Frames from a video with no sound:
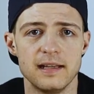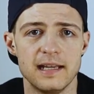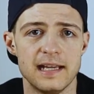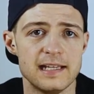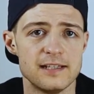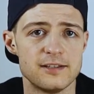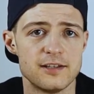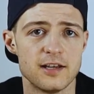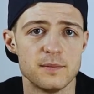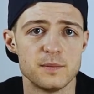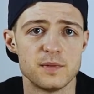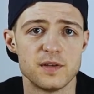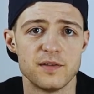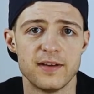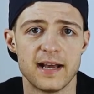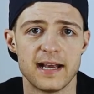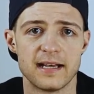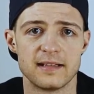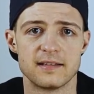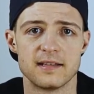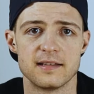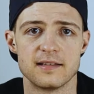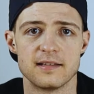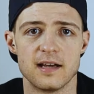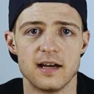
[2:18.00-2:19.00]
In terms of
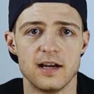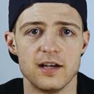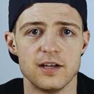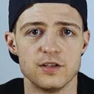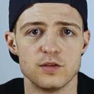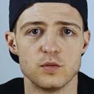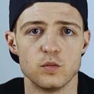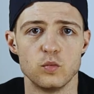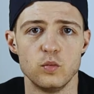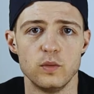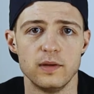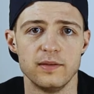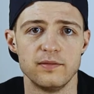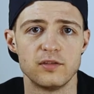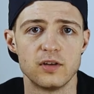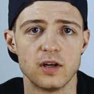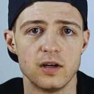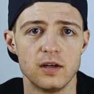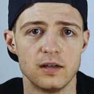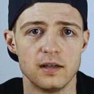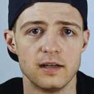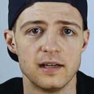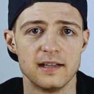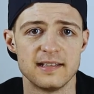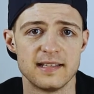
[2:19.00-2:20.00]
exercise, we've
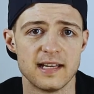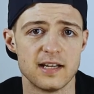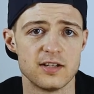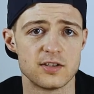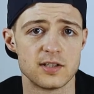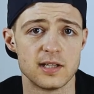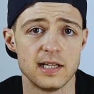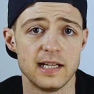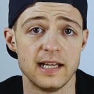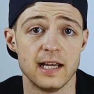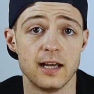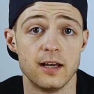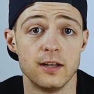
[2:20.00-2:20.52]
got essentially